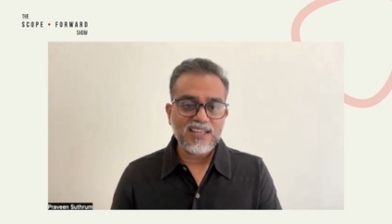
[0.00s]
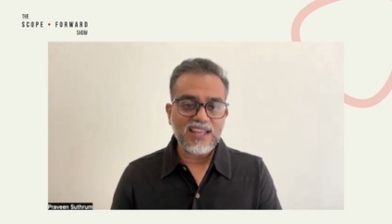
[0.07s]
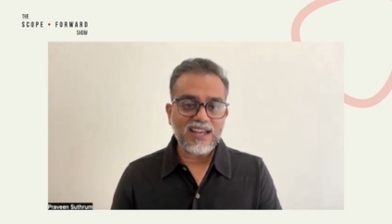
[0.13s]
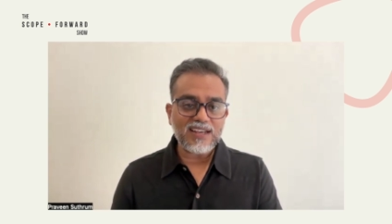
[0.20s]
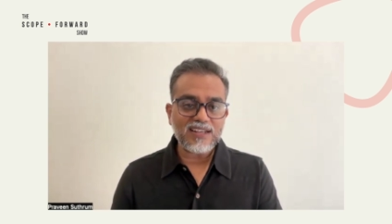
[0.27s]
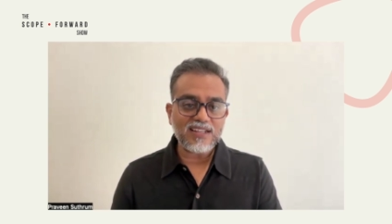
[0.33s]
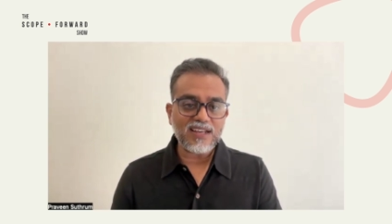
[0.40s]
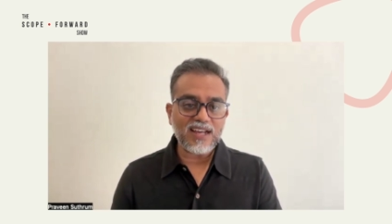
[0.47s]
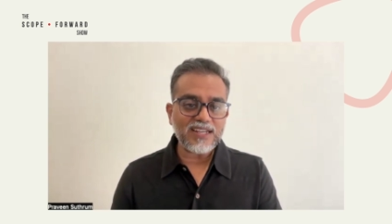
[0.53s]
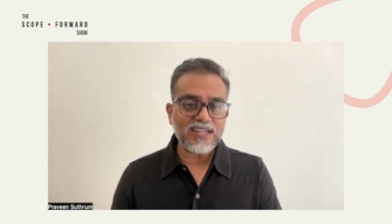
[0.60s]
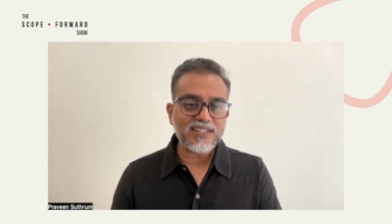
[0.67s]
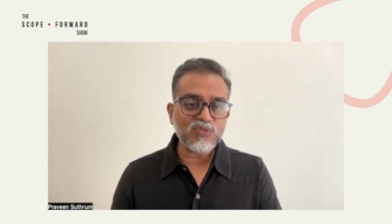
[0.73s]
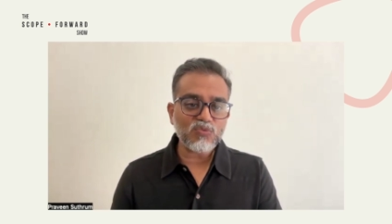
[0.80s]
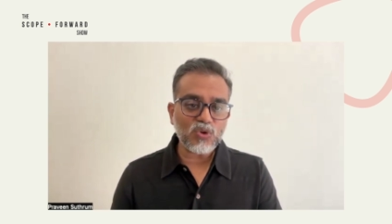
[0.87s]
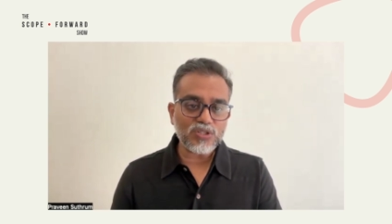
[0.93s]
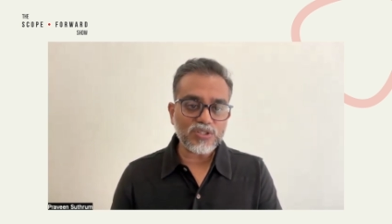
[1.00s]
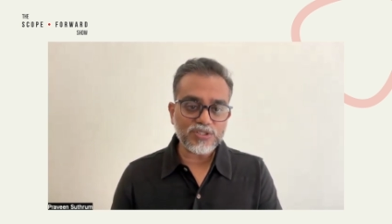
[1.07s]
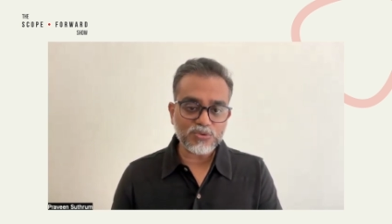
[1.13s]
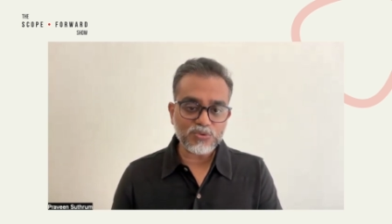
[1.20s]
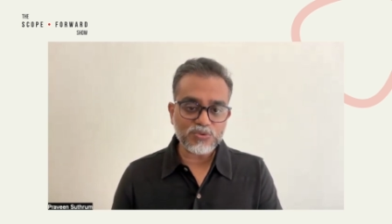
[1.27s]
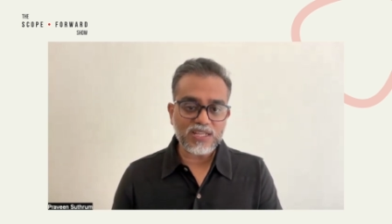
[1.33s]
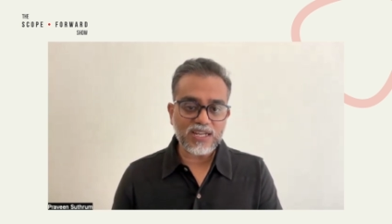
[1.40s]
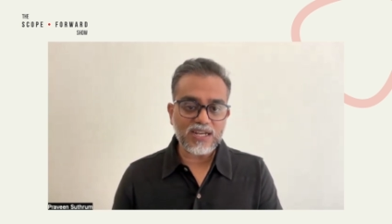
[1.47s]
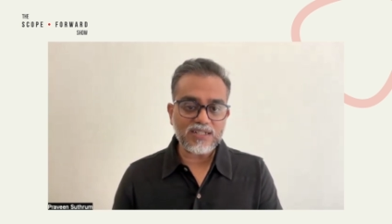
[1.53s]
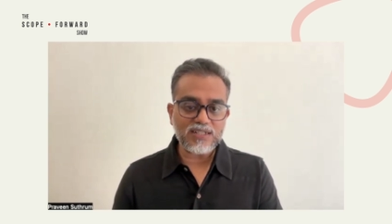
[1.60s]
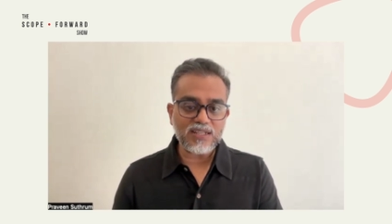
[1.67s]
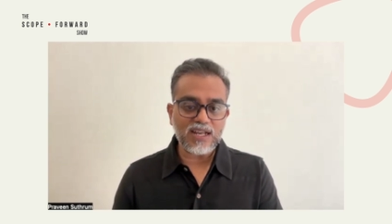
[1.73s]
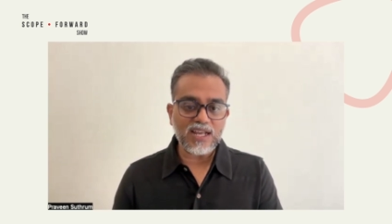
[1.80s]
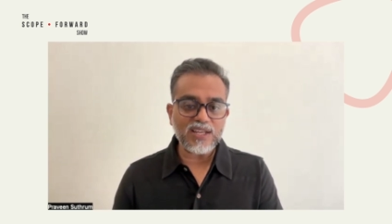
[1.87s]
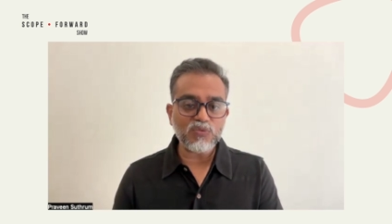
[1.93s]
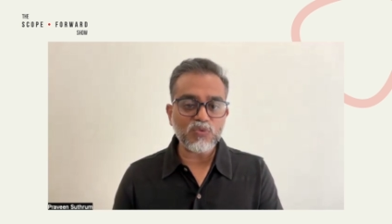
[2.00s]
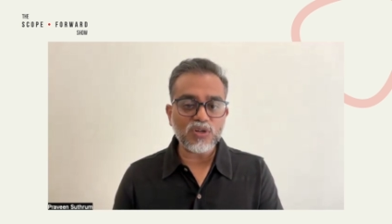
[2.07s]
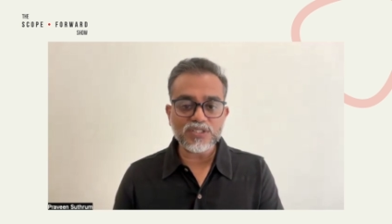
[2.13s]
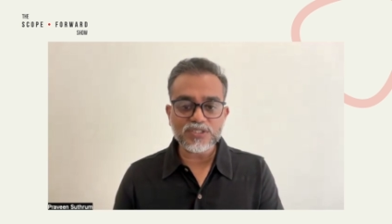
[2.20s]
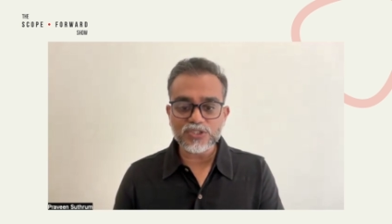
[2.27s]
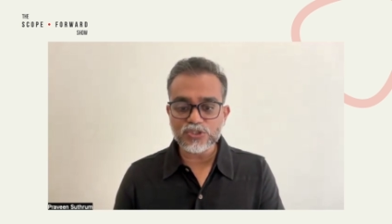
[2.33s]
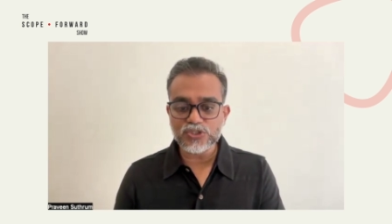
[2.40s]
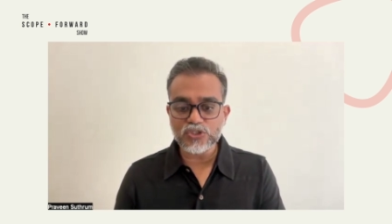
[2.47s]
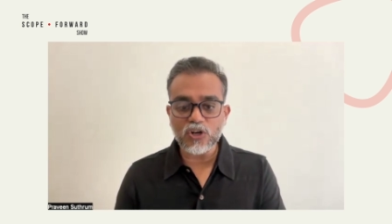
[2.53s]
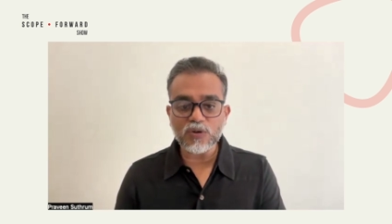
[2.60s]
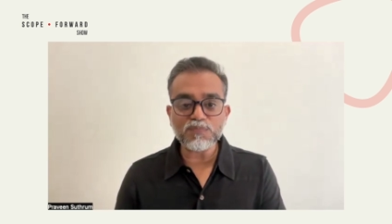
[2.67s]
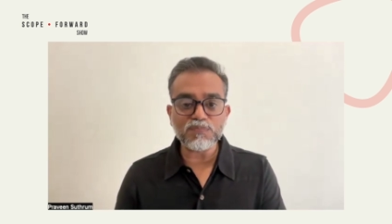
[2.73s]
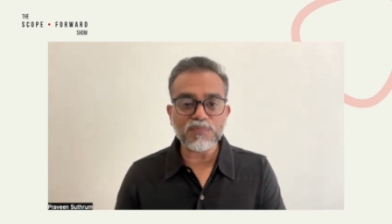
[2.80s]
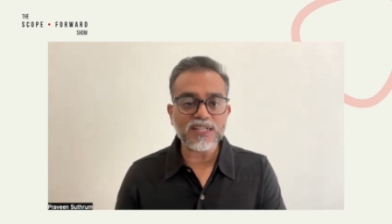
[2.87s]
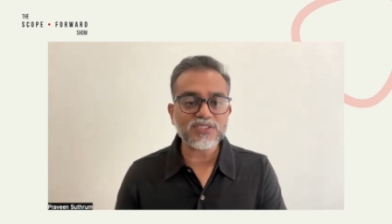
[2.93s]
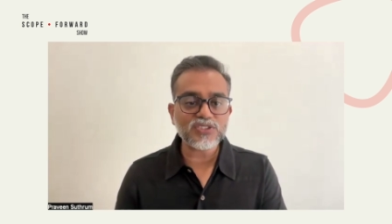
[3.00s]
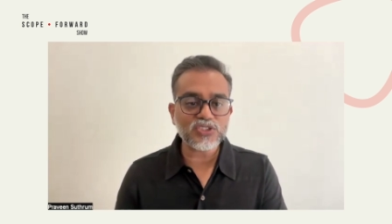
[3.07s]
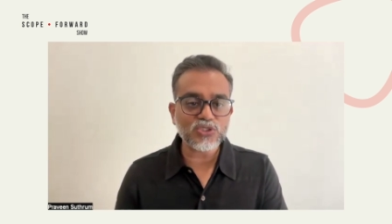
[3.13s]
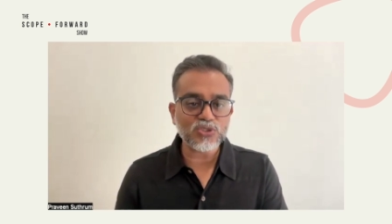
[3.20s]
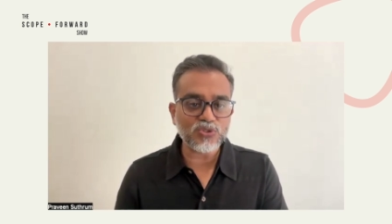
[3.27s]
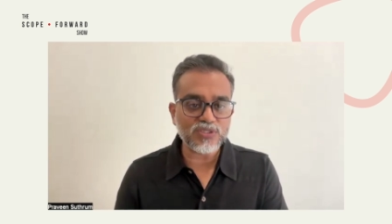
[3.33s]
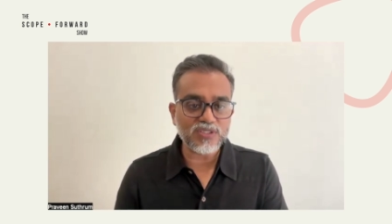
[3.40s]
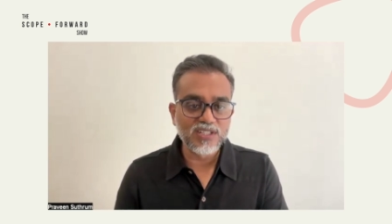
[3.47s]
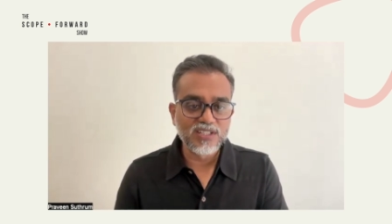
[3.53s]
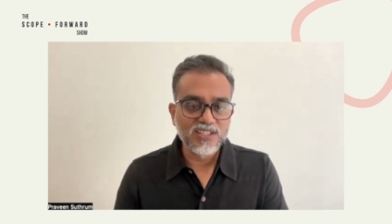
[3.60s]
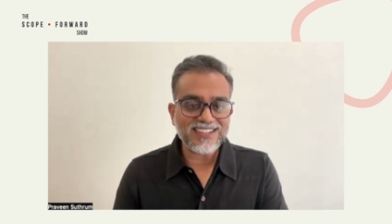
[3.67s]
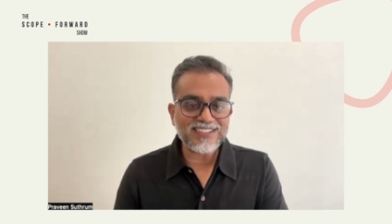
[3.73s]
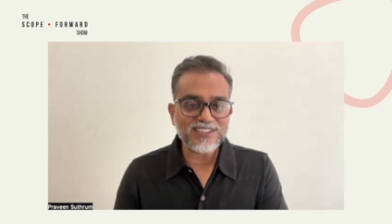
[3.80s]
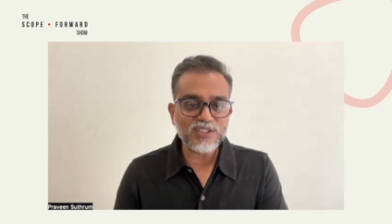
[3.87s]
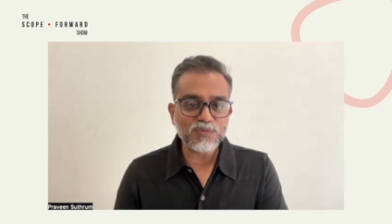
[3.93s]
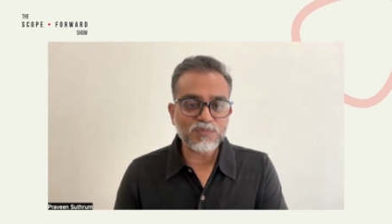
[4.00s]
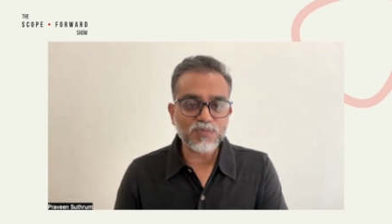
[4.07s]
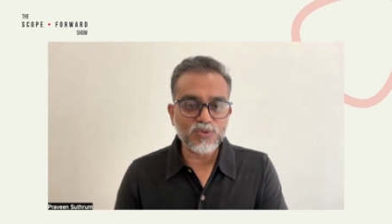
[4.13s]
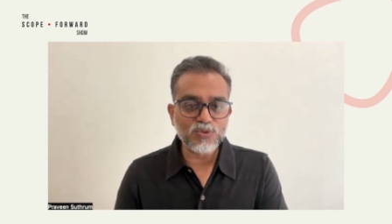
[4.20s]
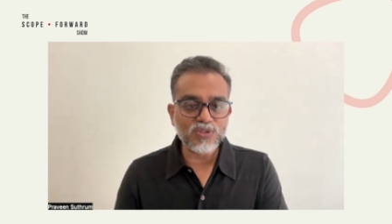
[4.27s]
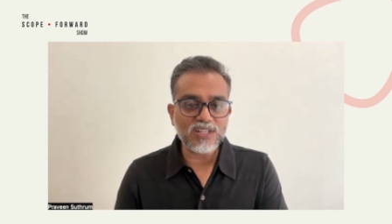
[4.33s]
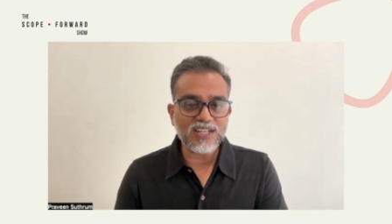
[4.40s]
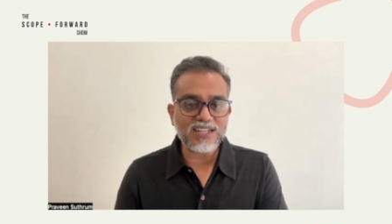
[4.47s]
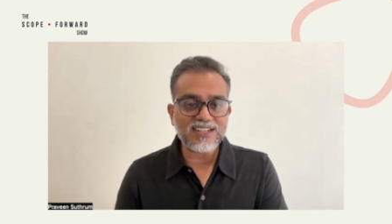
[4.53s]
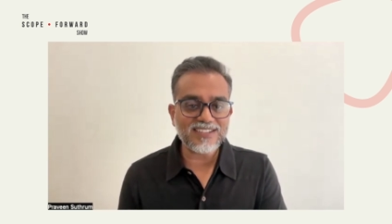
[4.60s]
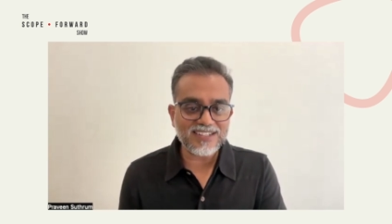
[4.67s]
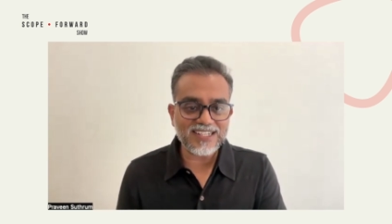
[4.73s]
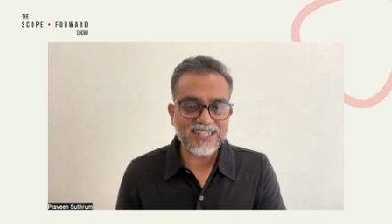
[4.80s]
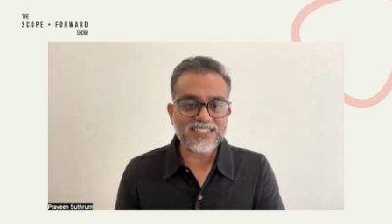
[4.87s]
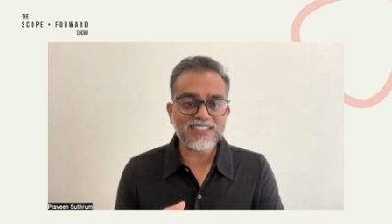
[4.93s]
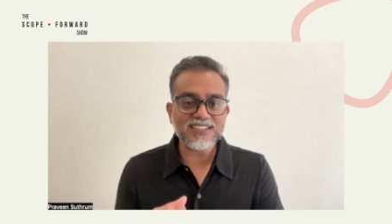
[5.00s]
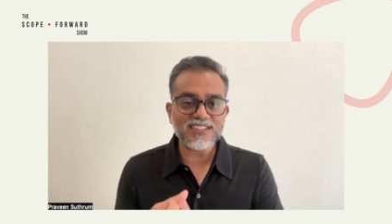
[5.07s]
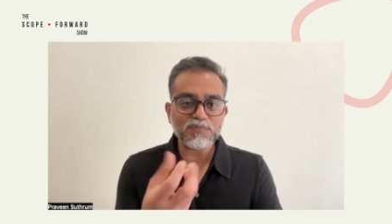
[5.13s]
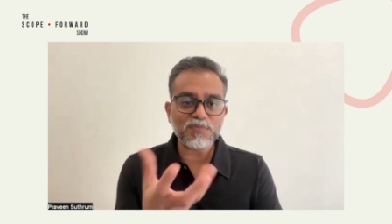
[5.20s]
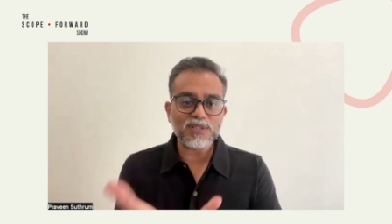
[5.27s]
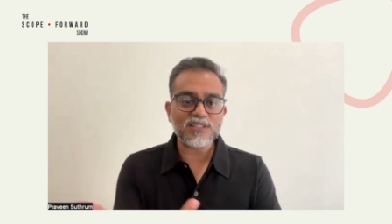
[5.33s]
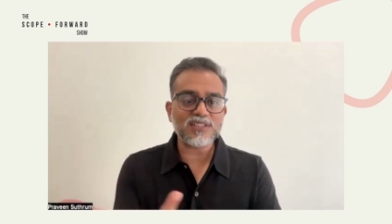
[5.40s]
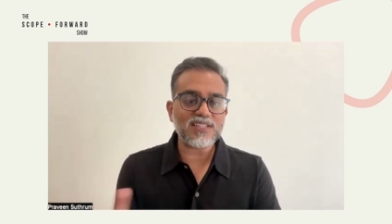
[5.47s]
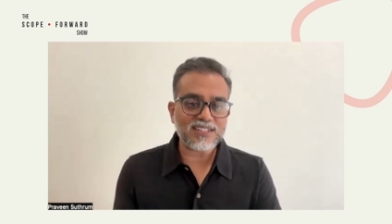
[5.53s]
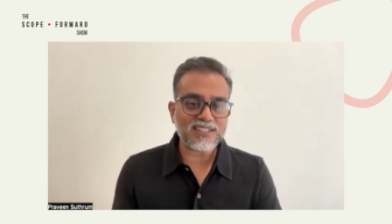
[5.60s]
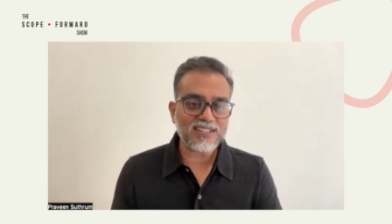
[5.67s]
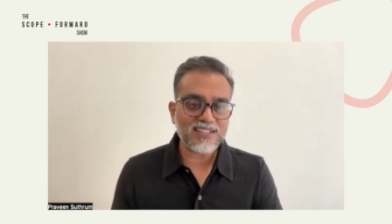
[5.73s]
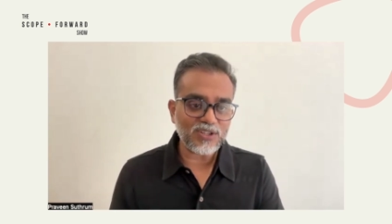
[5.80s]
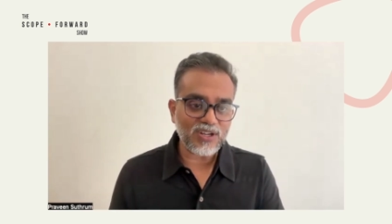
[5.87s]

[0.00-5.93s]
And I didn't want to do that. I wanted to drop my stone in the pool and create the ripple that